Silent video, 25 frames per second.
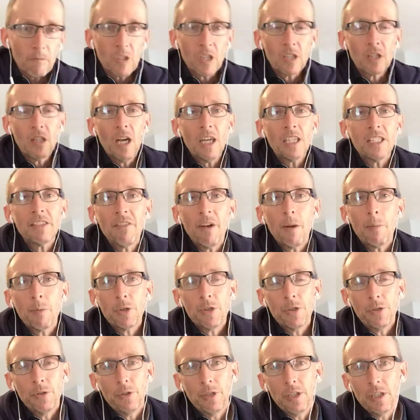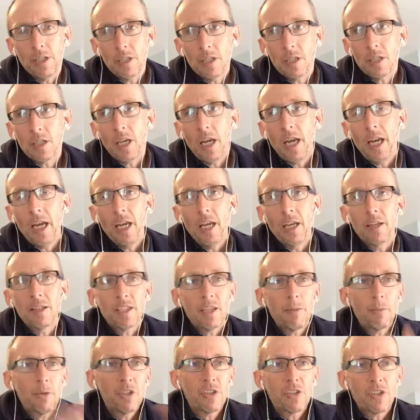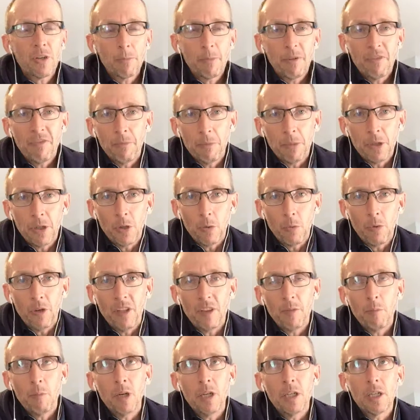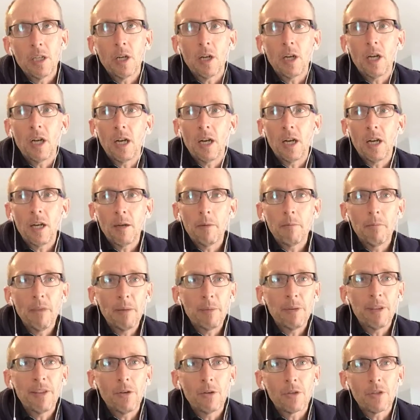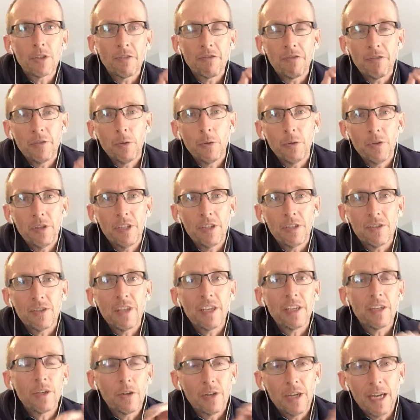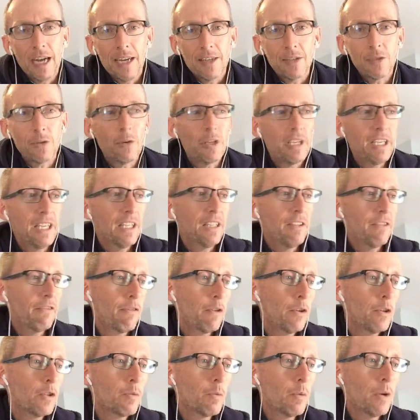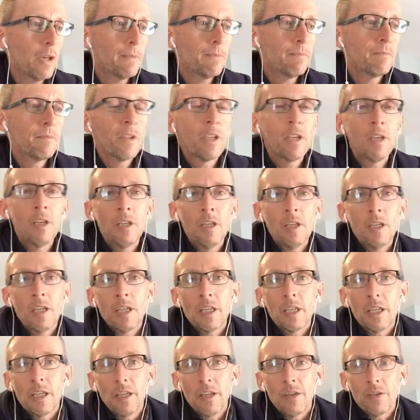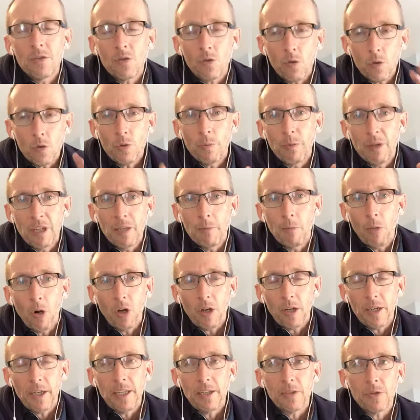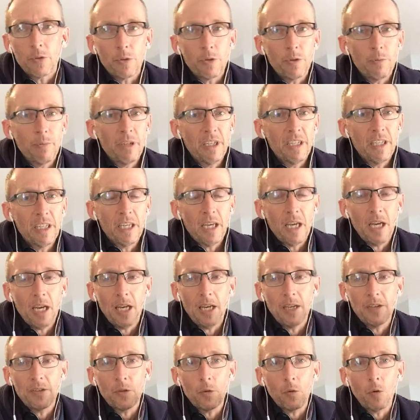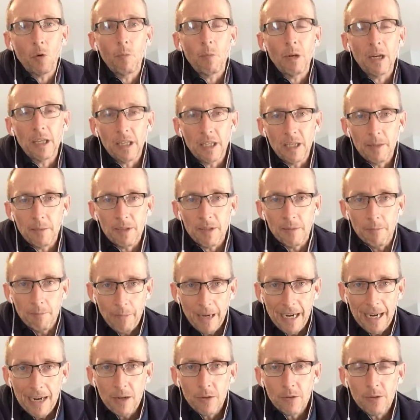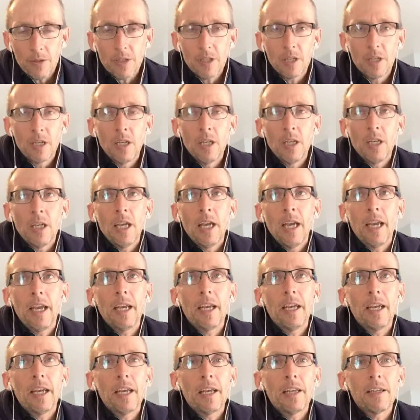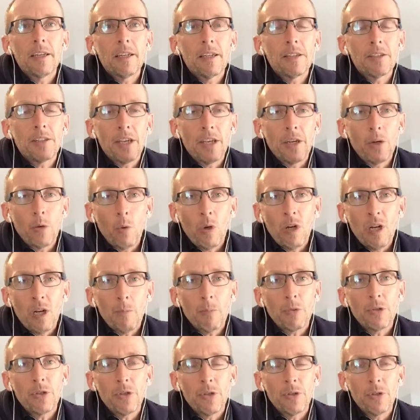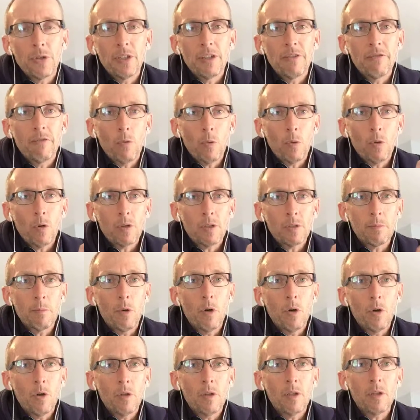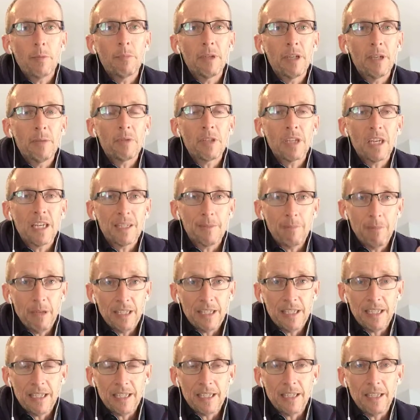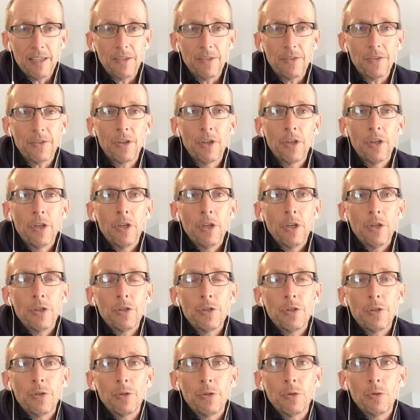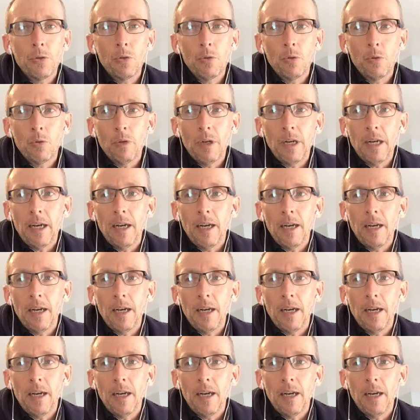lots of opportunities, and some of these you're going to be familiar with, but maybe there's a few of these that you're not. So again, the first one is social media marketing. Social media has grown by leaps and bounds, and it's a great opportunity for small, medium-sized businesses to